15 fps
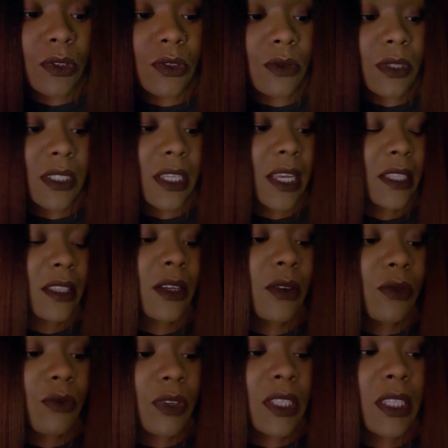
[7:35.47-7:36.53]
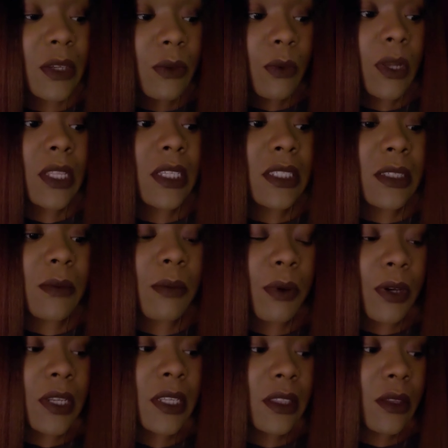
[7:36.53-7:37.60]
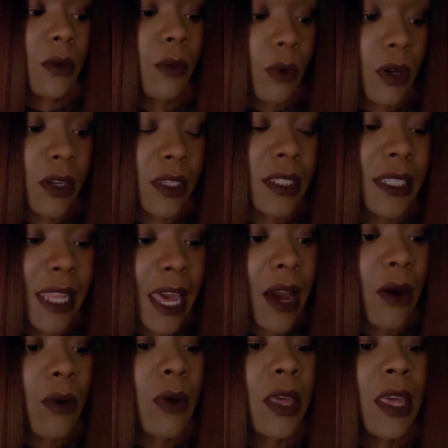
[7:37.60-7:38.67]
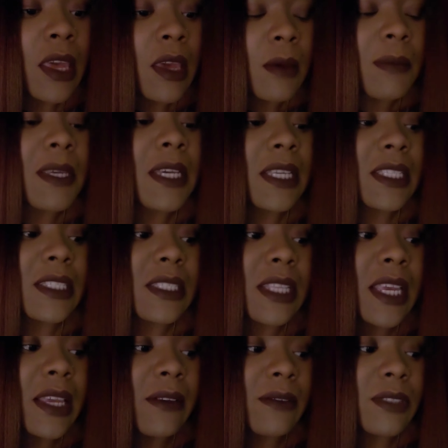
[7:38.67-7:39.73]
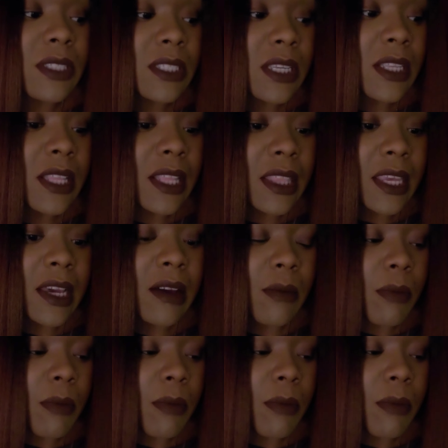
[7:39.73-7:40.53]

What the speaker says: with you. It's like they're really willing to put in the work now because they see that they